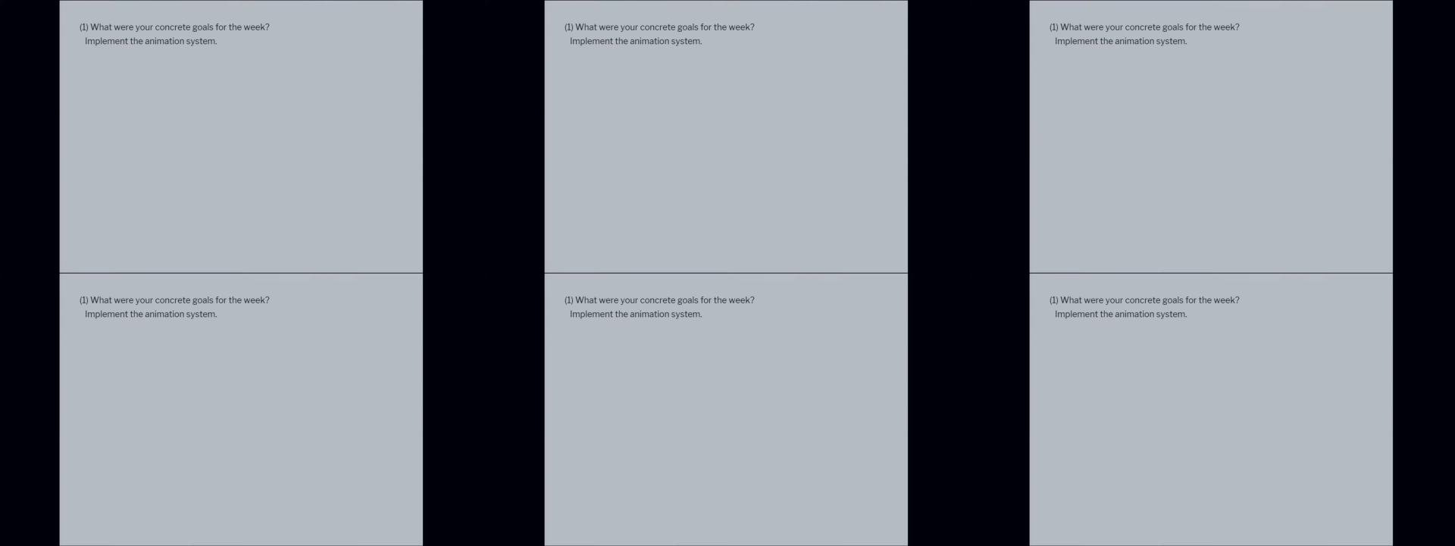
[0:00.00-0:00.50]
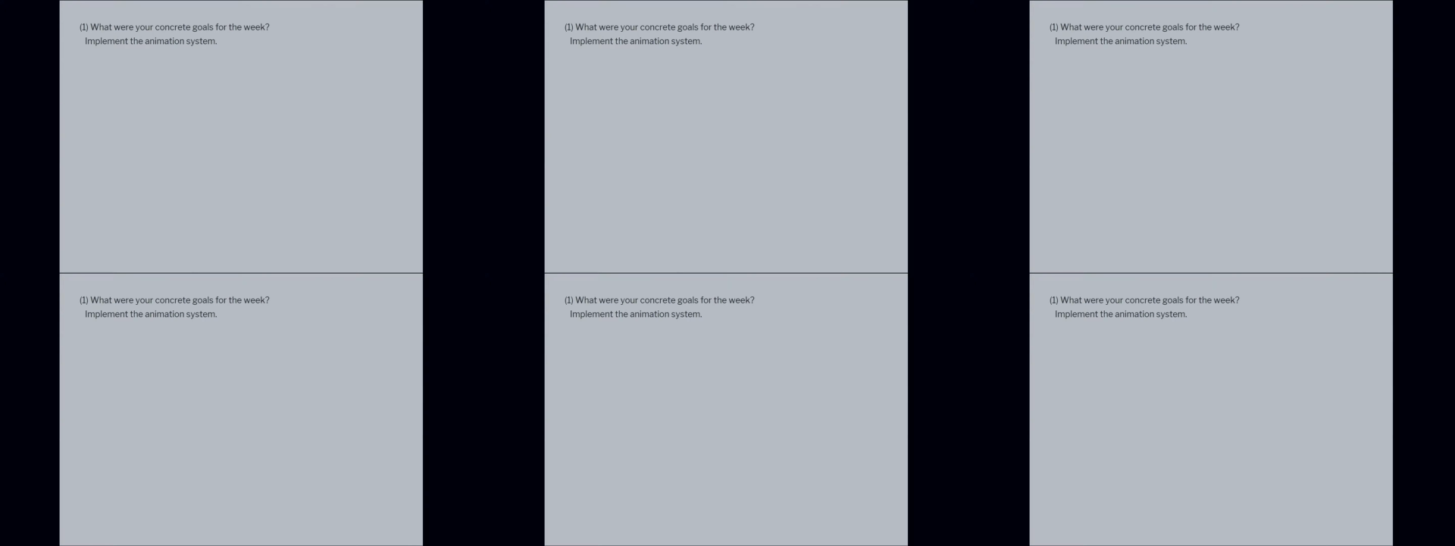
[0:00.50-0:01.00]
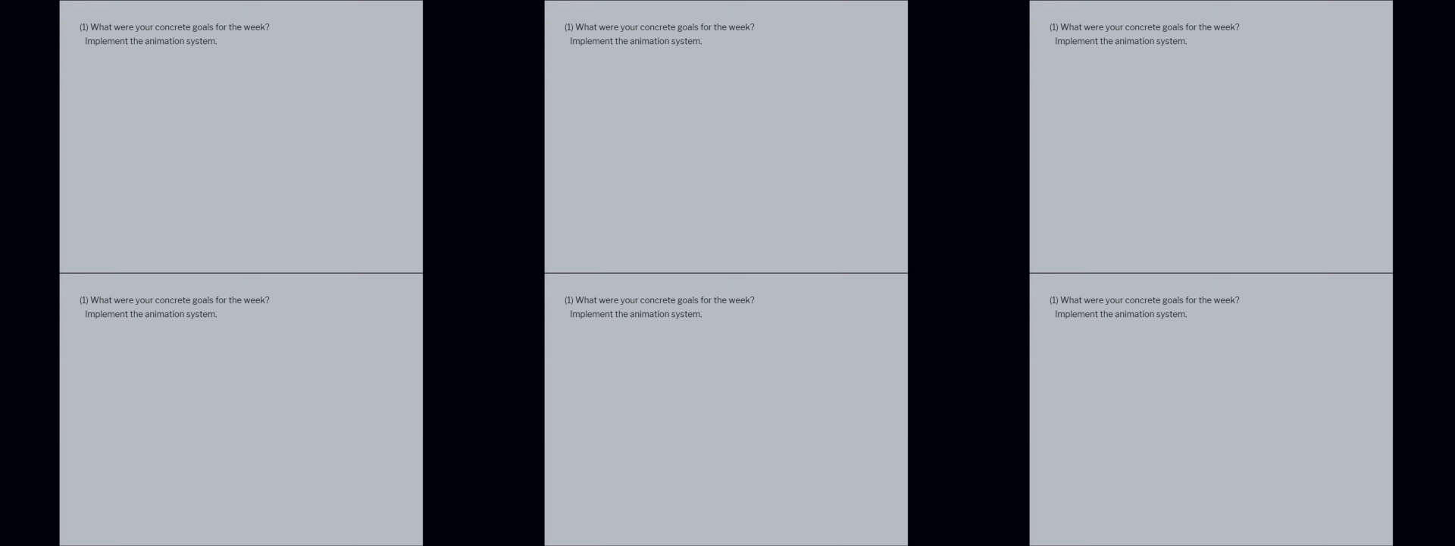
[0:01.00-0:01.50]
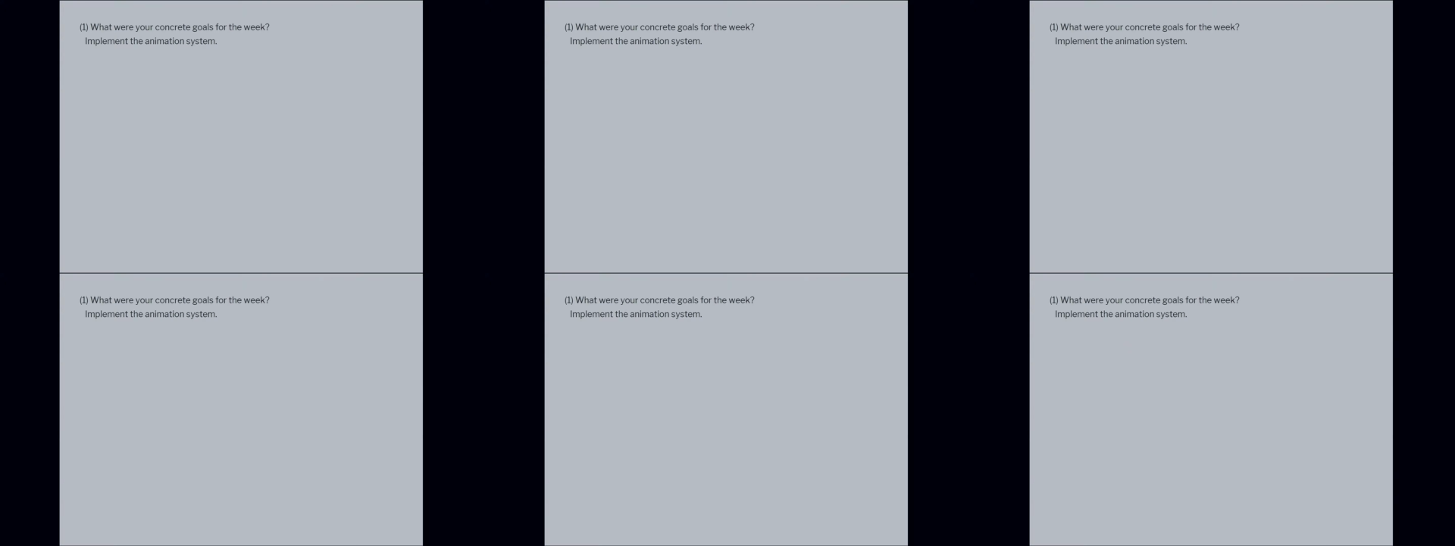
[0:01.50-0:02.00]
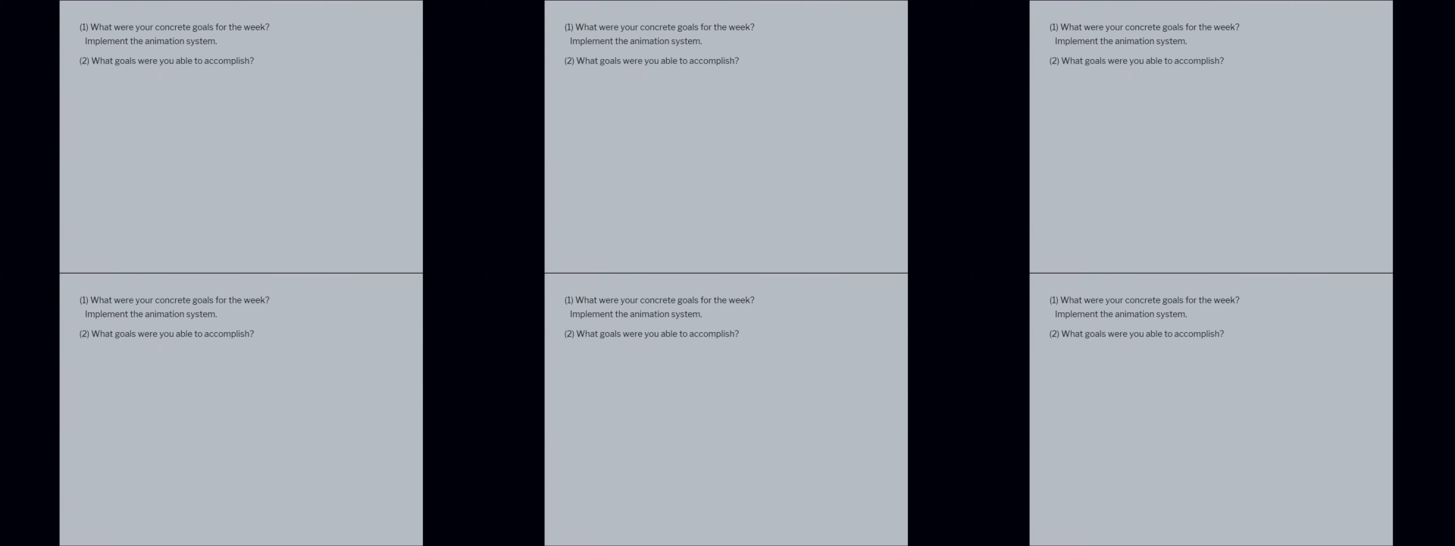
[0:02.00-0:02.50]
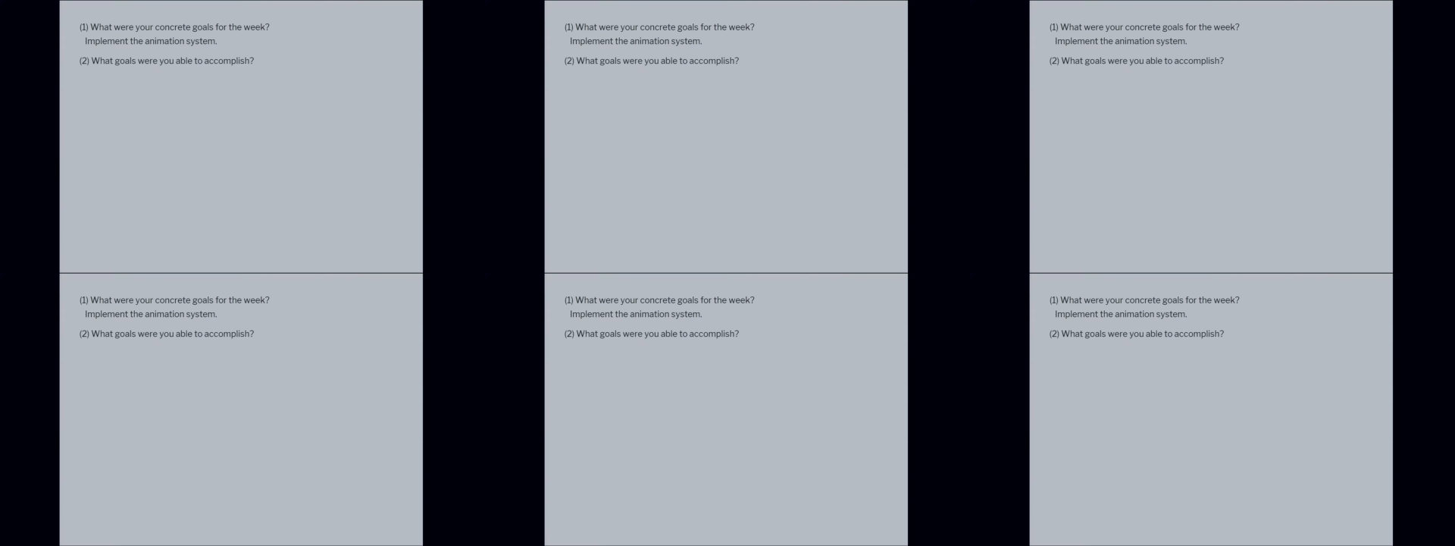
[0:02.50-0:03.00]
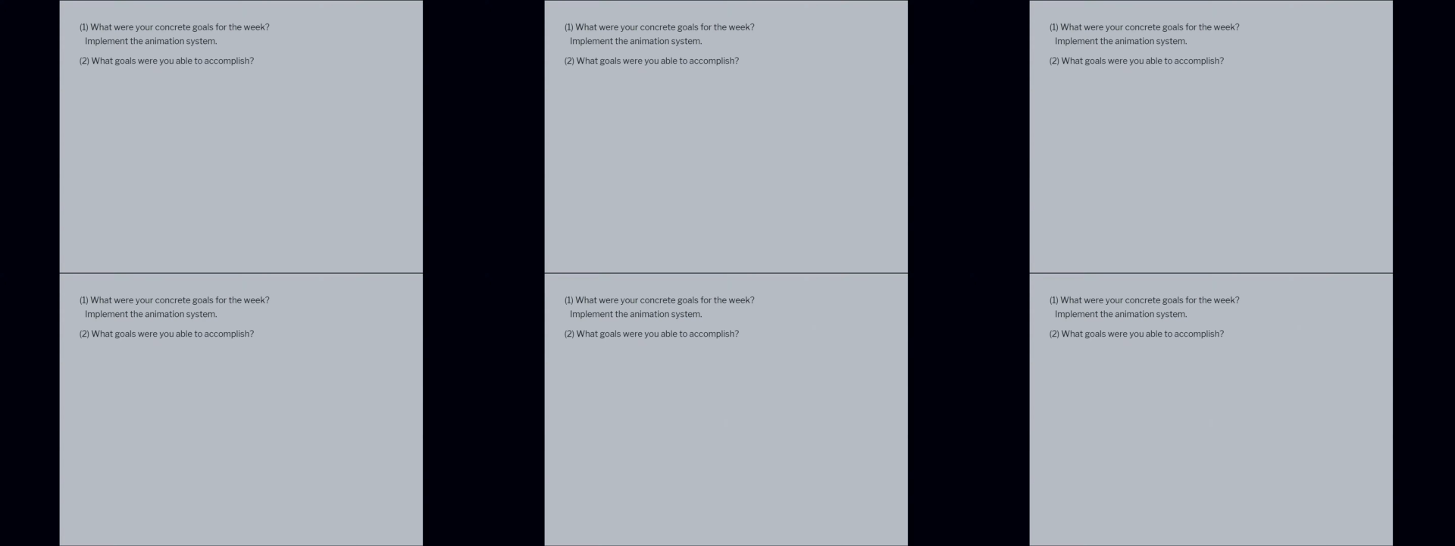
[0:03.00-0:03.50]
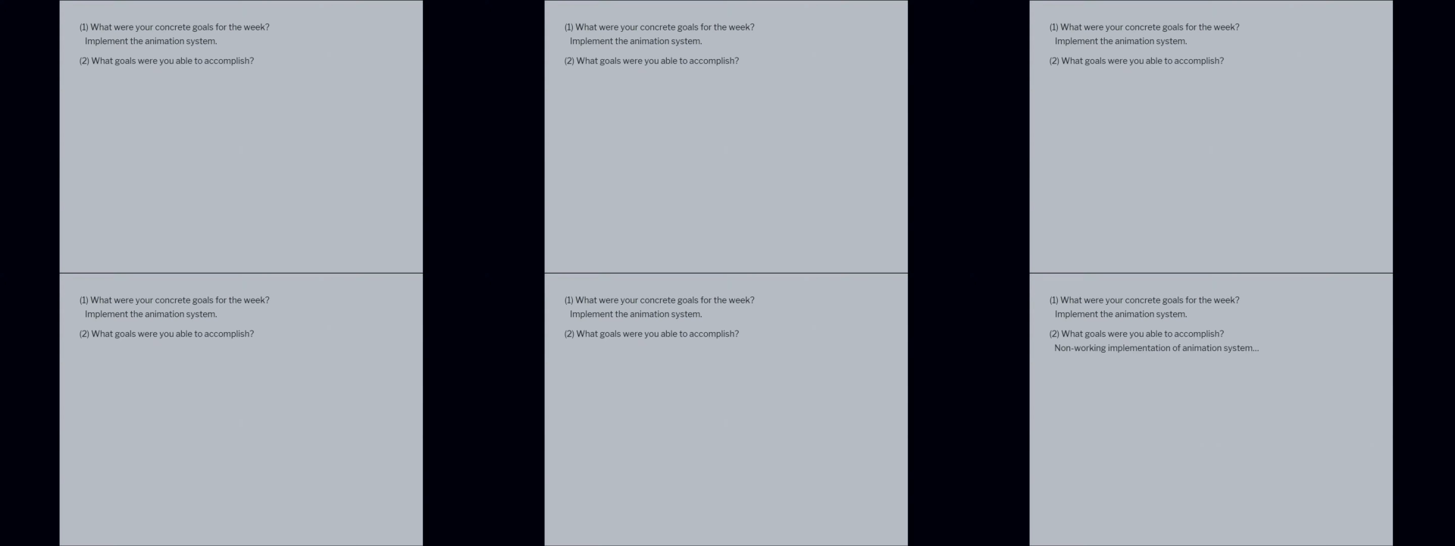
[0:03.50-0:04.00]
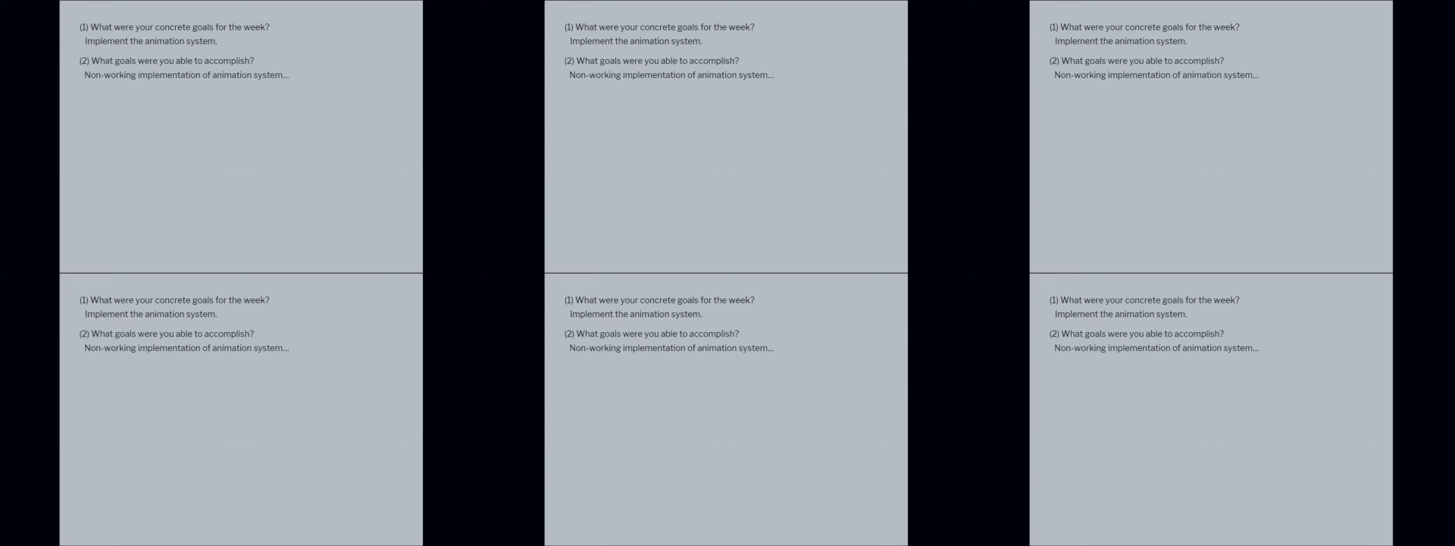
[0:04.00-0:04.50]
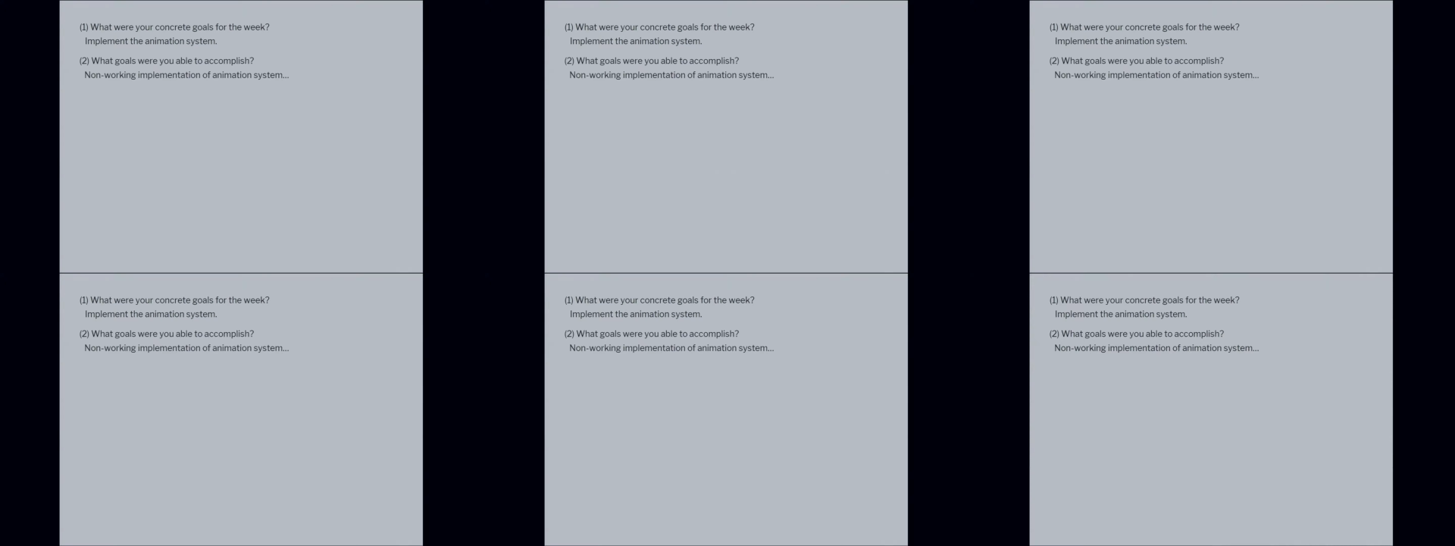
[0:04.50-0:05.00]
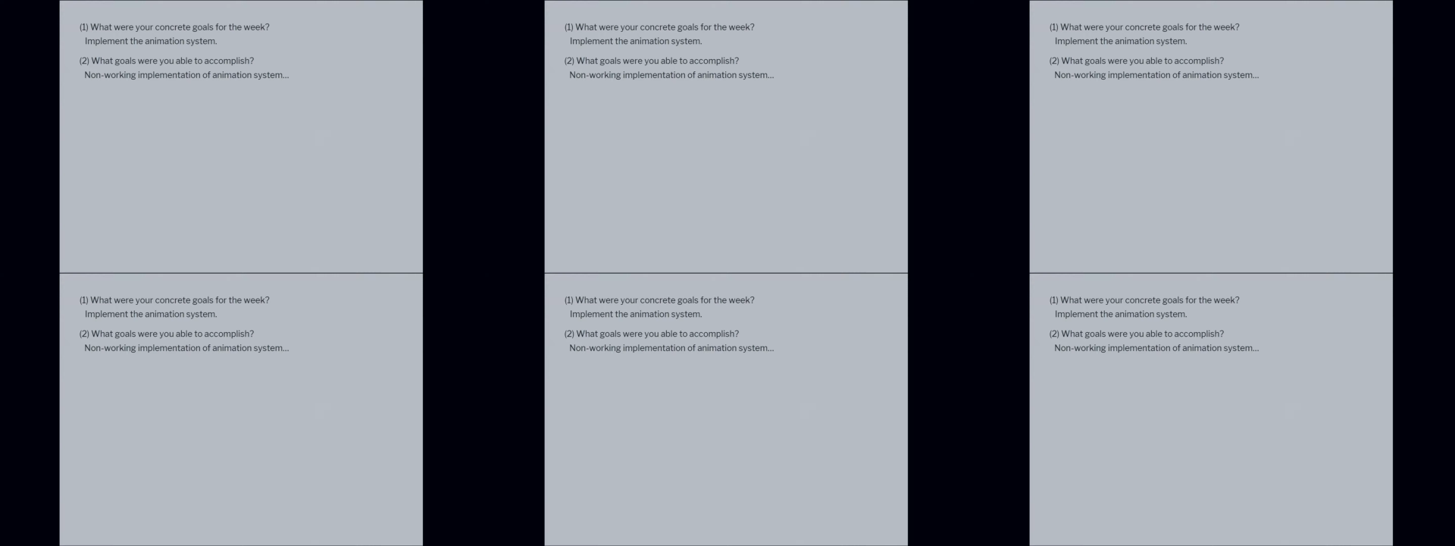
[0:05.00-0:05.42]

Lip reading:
[unreadable: no face in view]